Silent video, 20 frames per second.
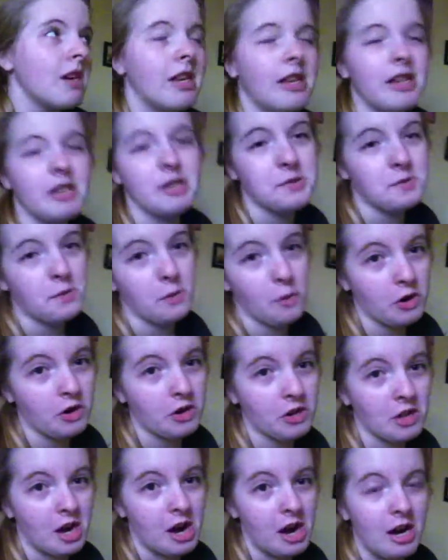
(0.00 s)
It is 4
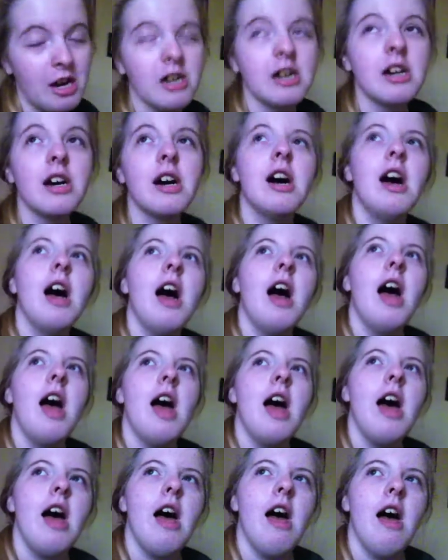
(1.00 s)
o'clock
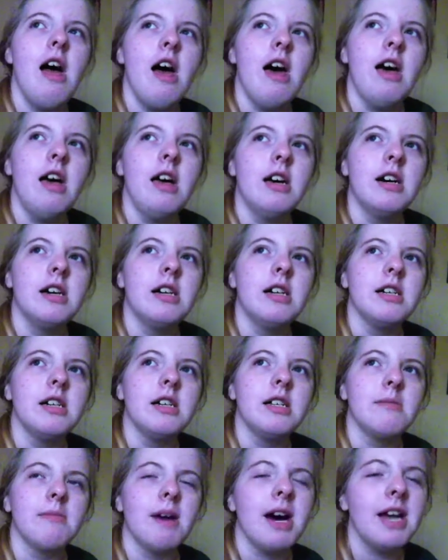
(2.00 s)

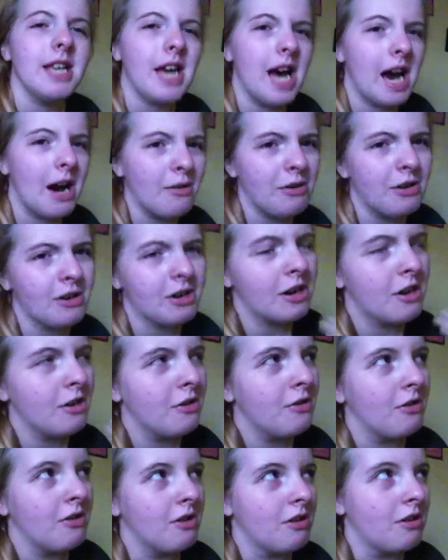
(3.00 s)
and about an hour
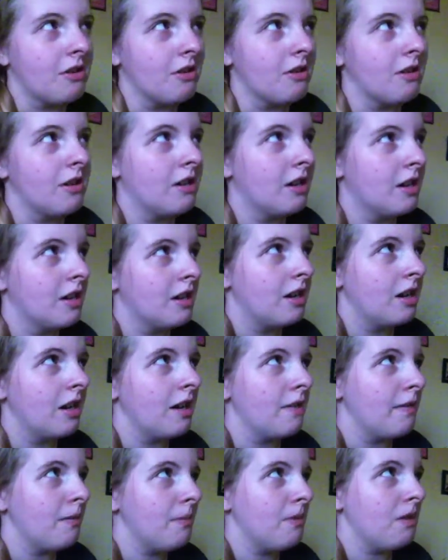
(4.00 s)
ago or I
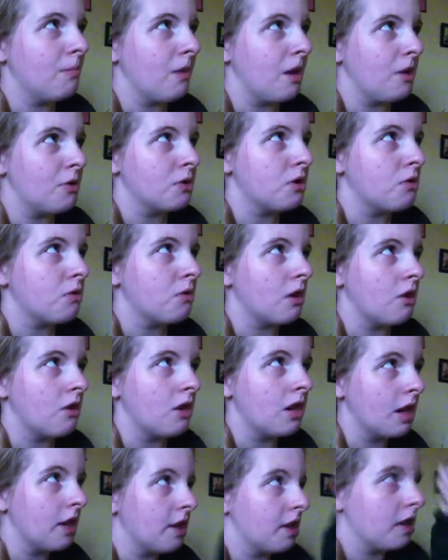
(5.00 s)
filmed about
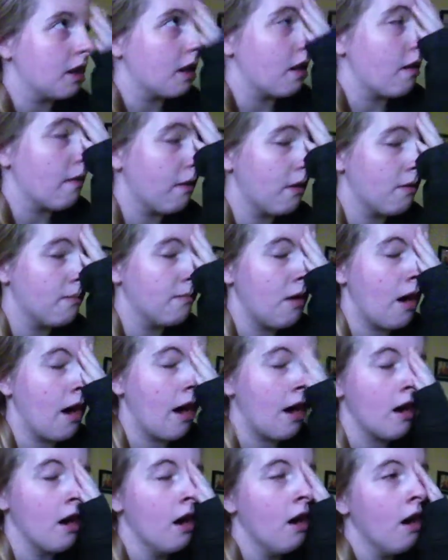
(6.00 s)
2.30 I think. I filmed
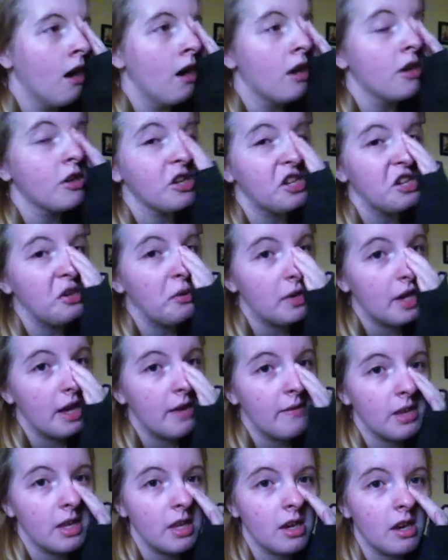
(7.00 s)
my
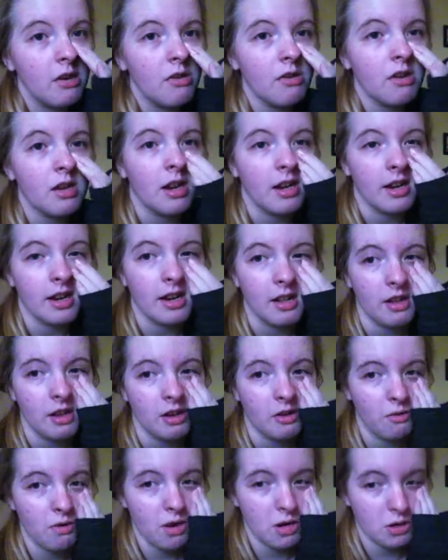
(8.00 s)
Q&A video because I got a lot
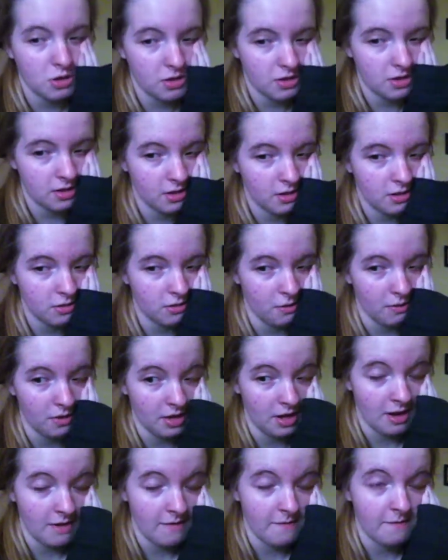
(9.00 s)
of questions so I went
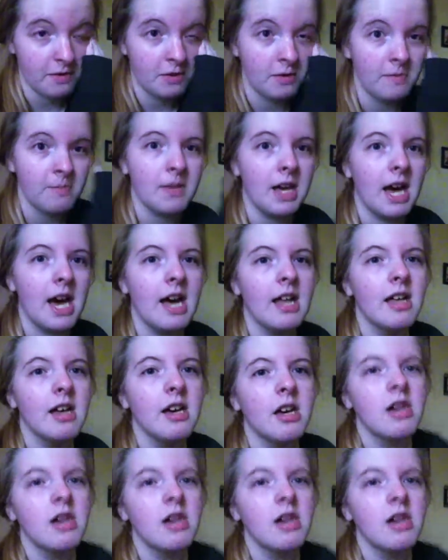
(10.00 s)
ahead and filmed that.